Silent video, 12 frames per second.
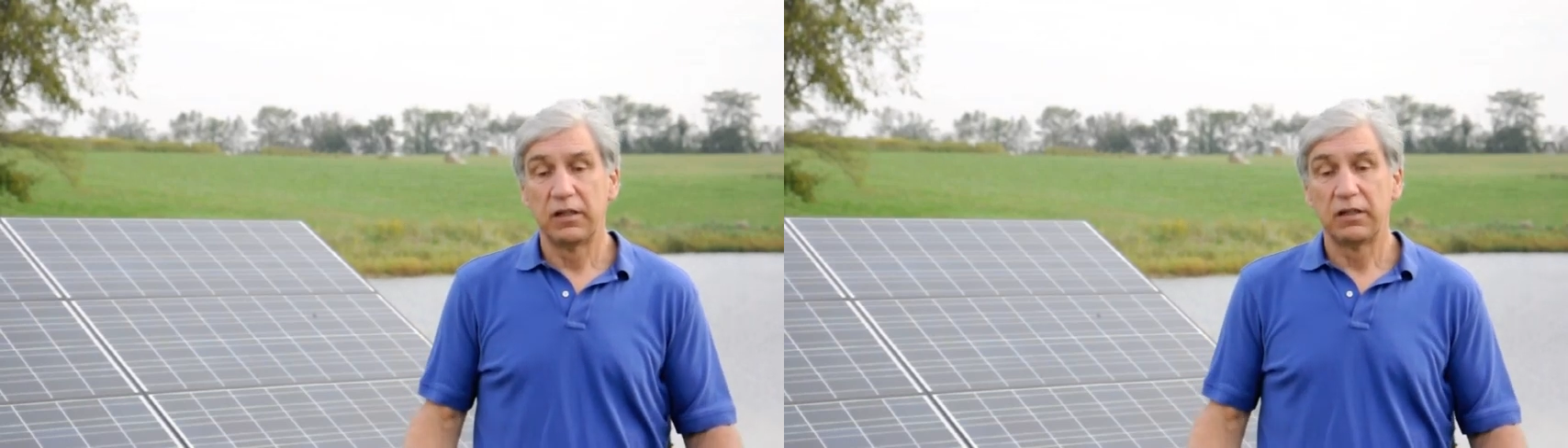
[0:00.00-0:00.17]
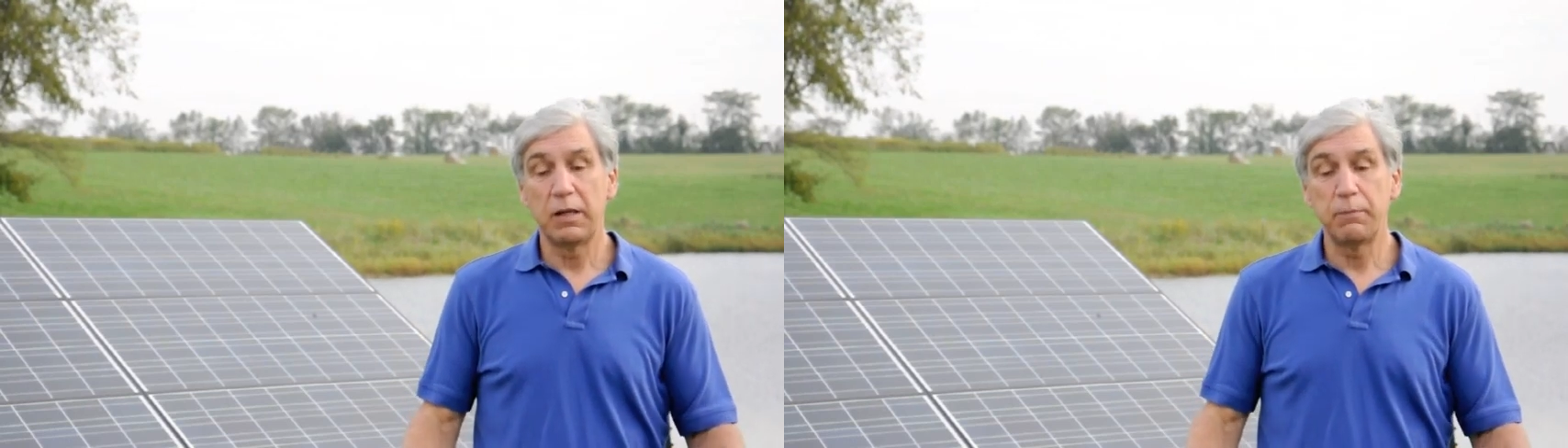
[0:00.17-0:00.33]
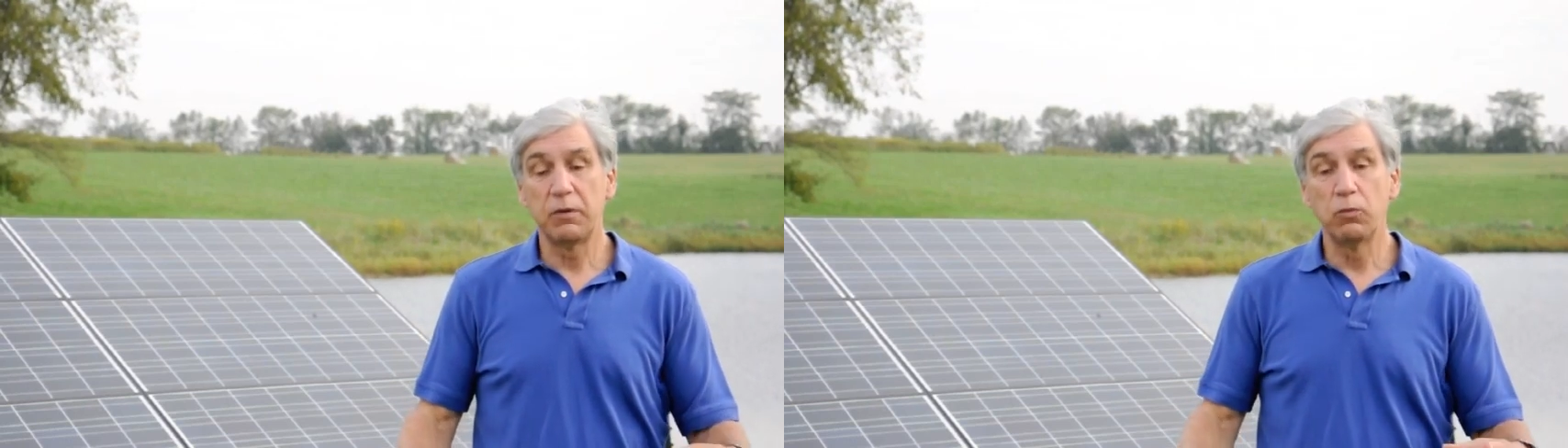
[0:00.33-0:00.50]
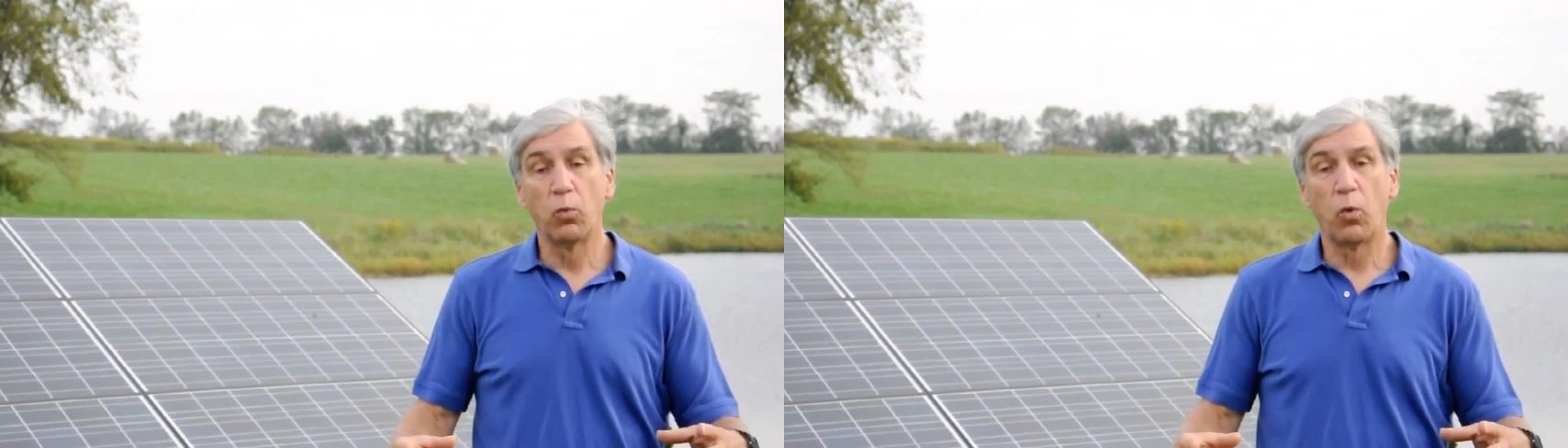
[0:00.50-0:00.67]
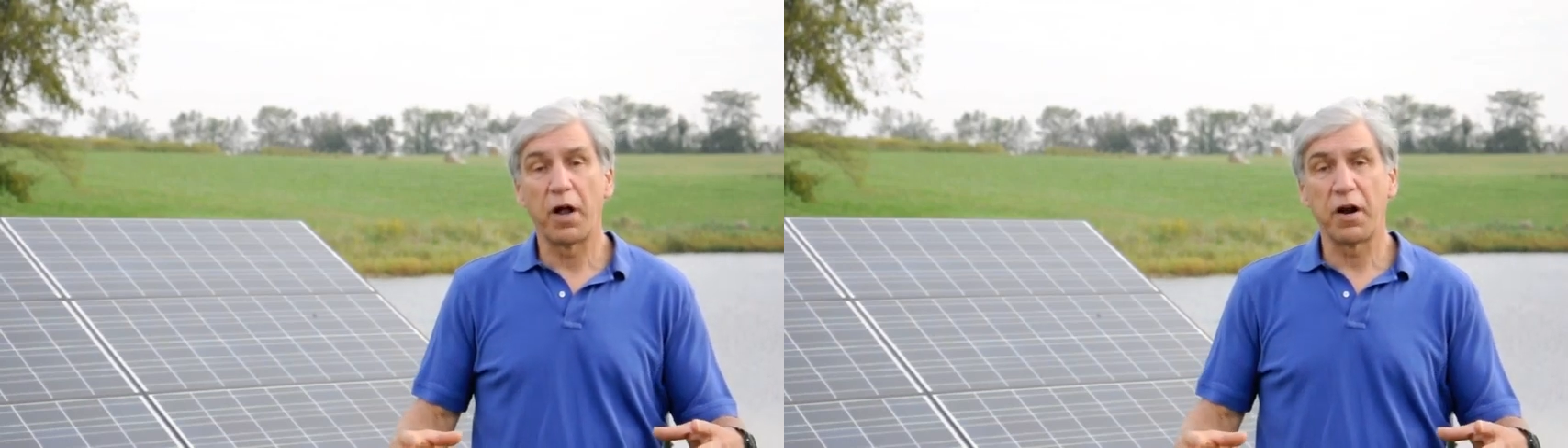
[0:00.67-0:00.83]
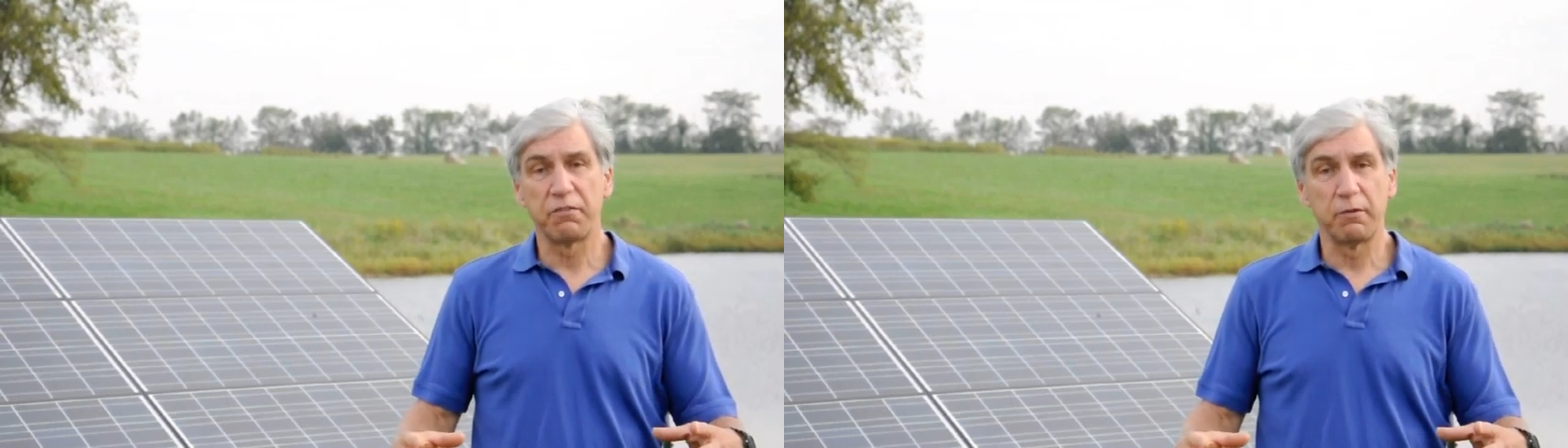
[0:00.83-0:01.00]
keeping
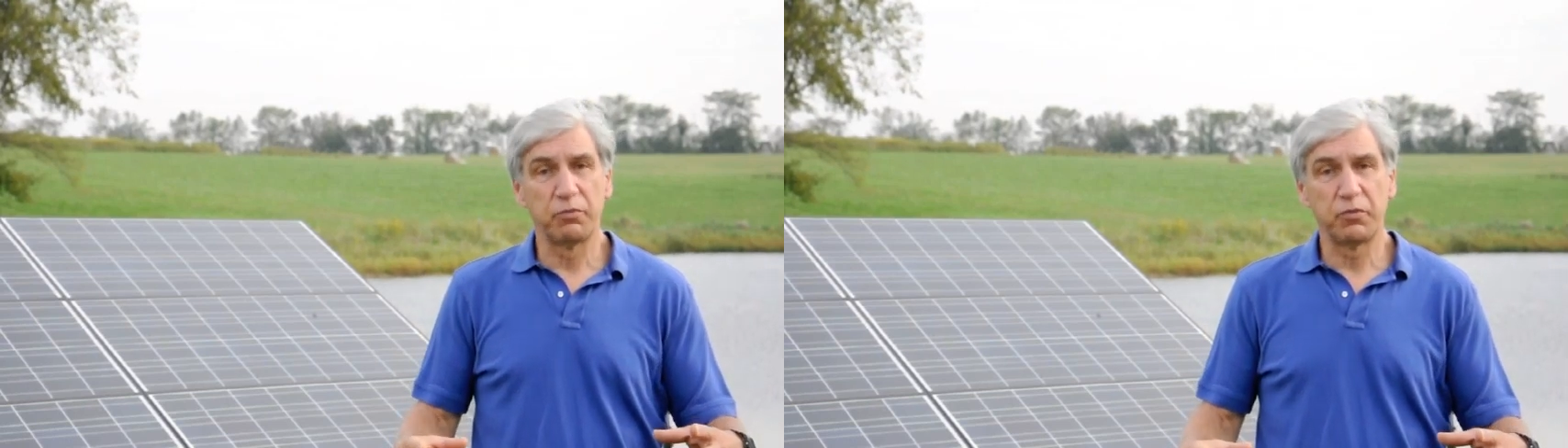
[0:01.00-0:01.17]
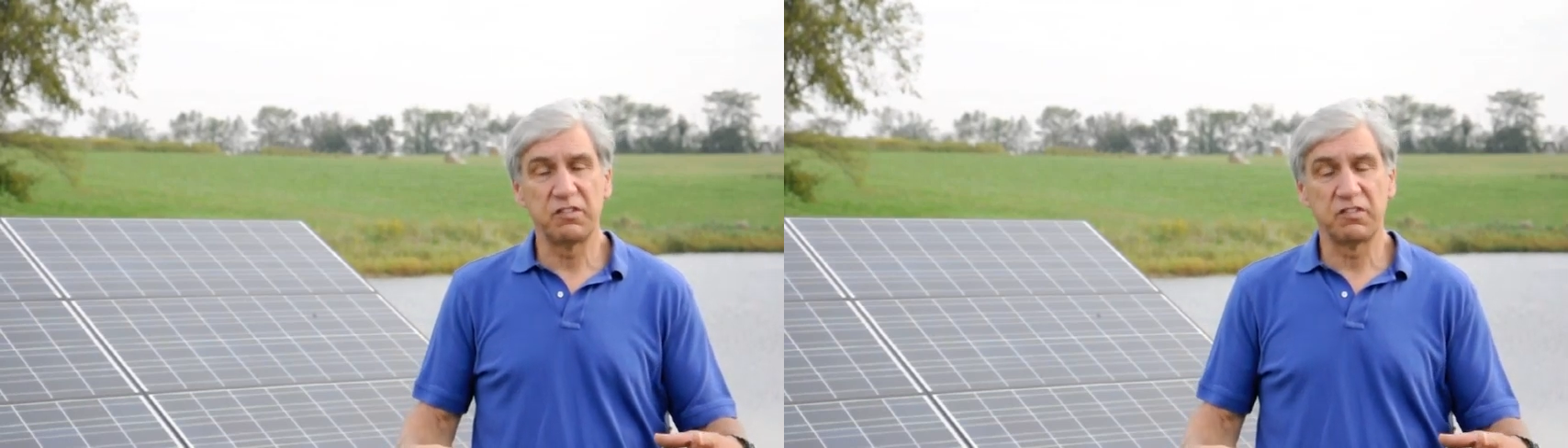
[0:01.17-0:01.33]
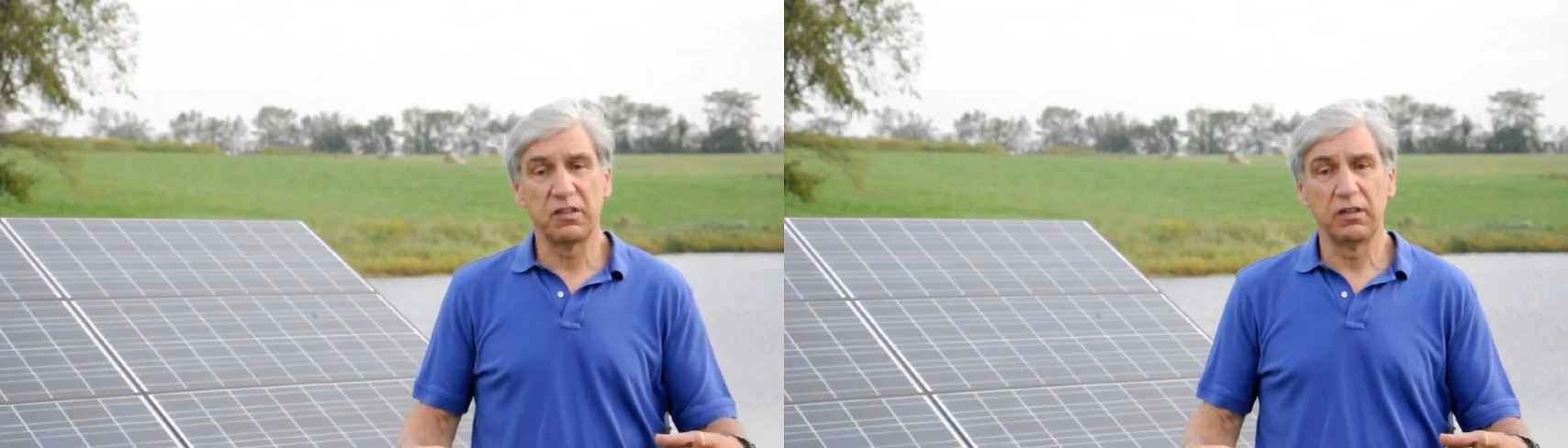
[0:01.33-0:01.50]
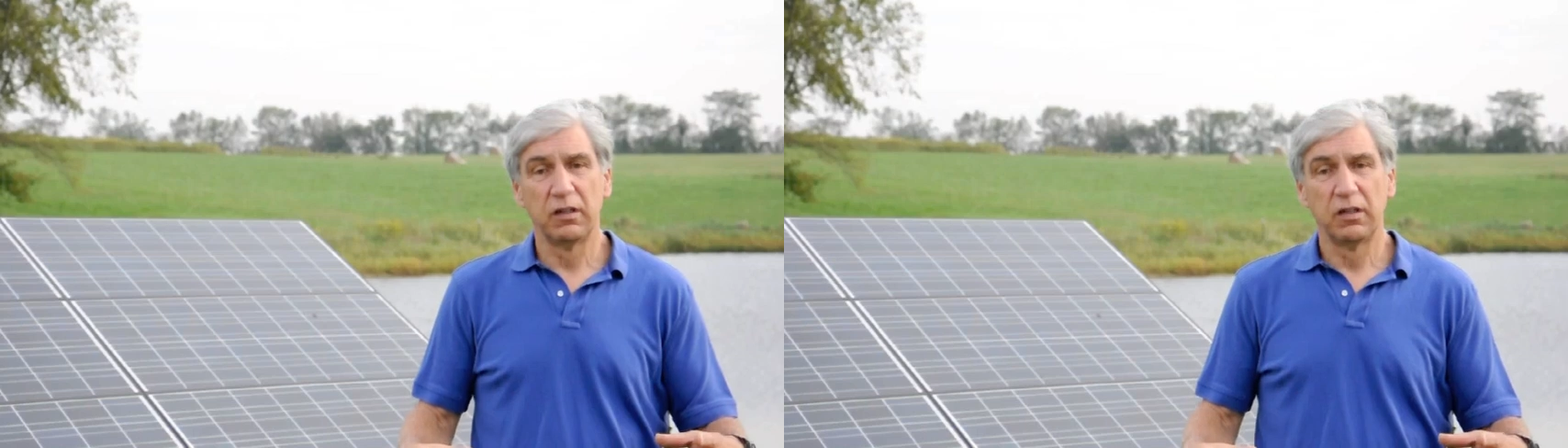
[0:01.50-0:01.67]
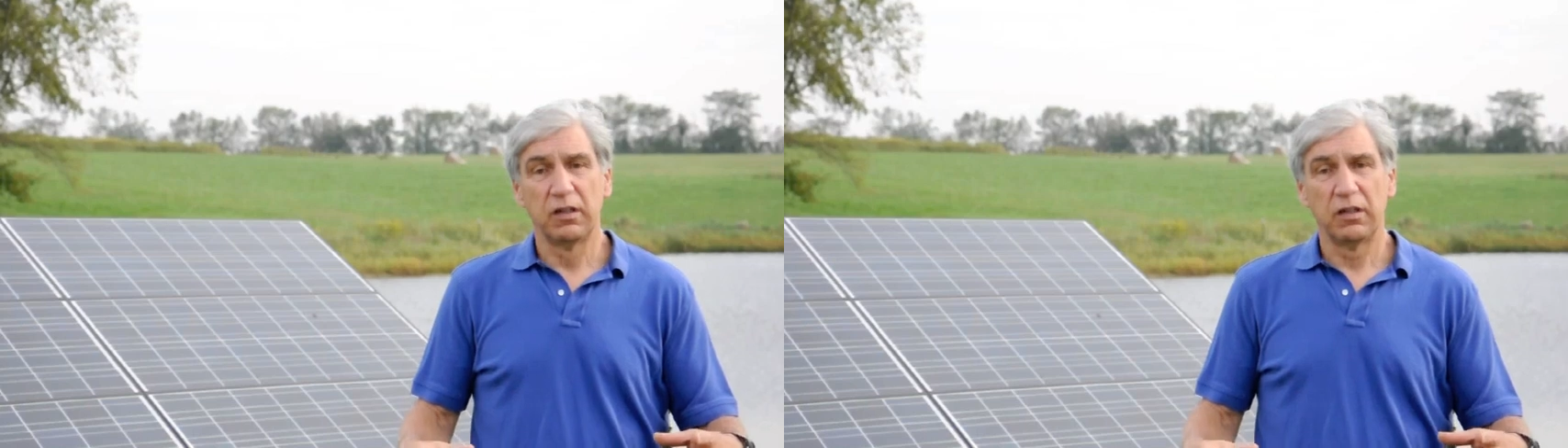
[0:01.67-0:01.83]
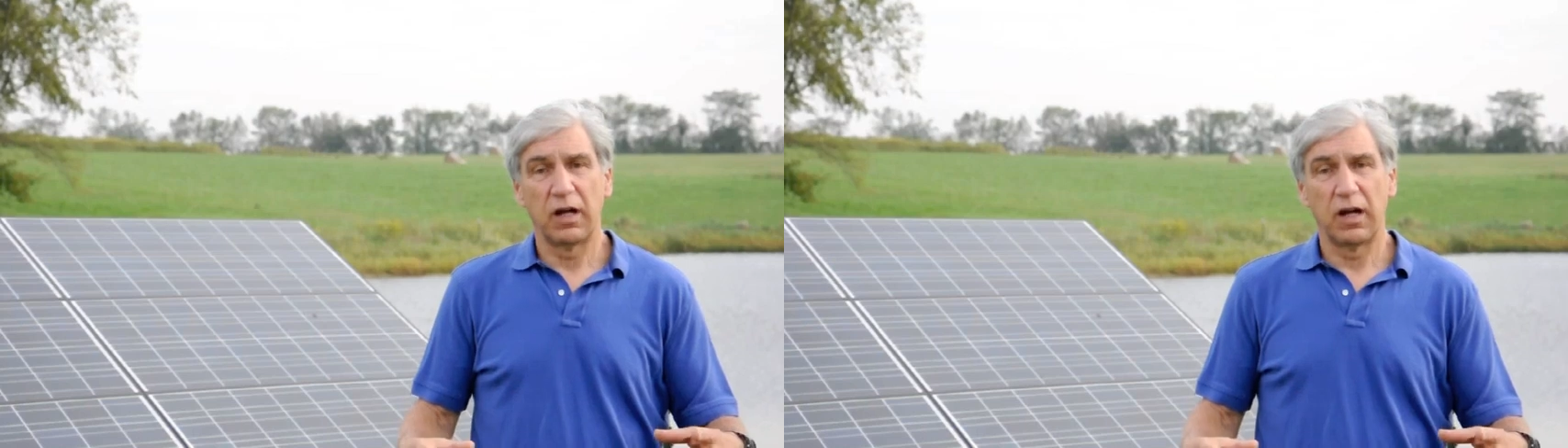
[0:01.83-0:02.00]
water from freezing
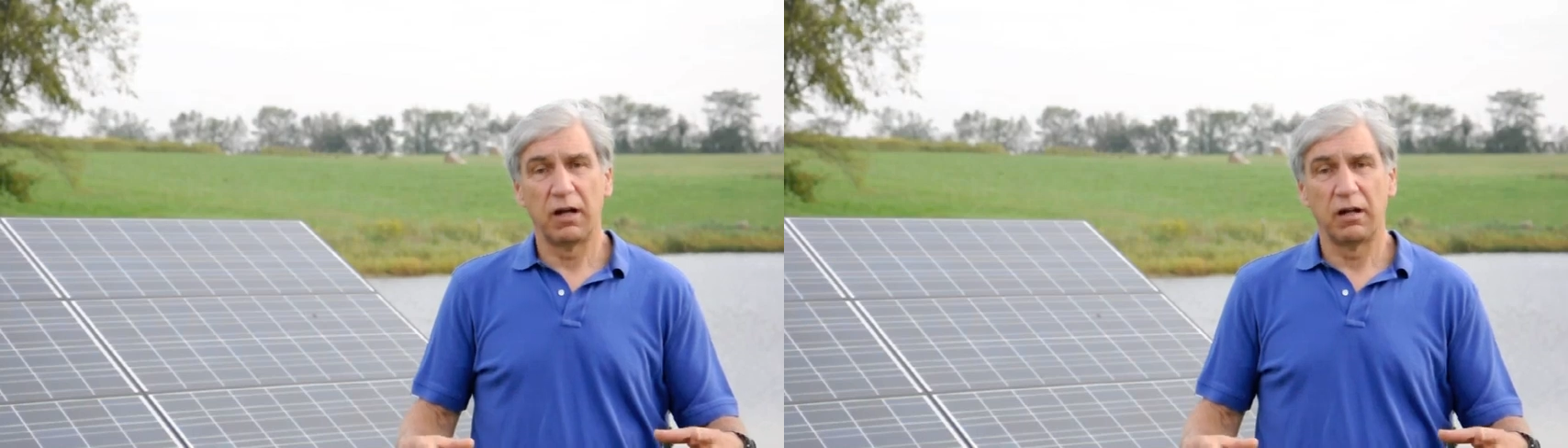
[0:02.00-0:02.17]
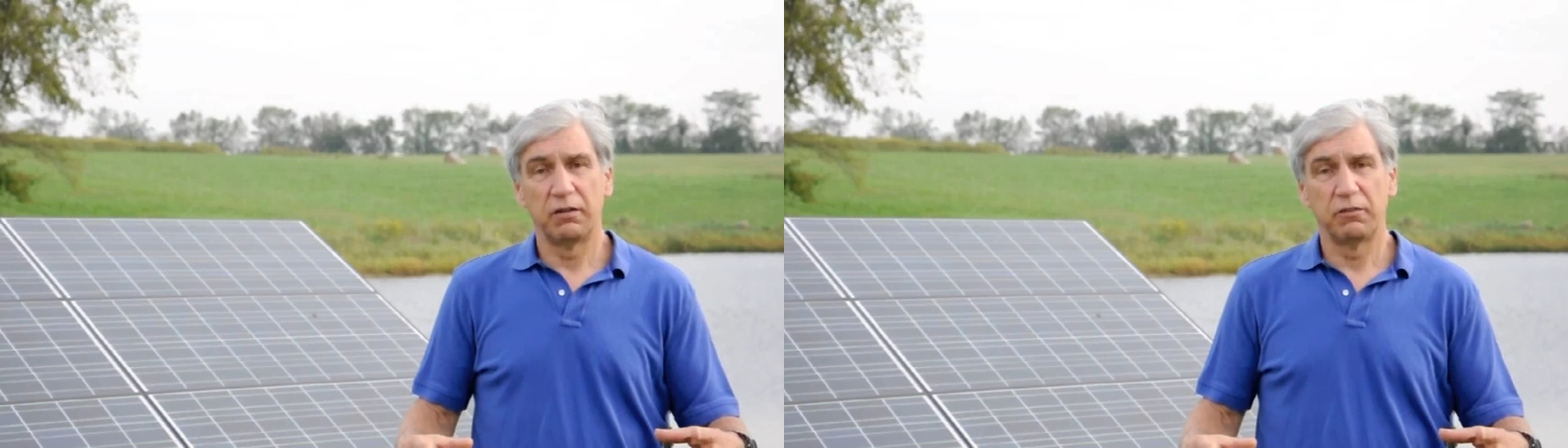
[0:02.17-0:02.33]
uh,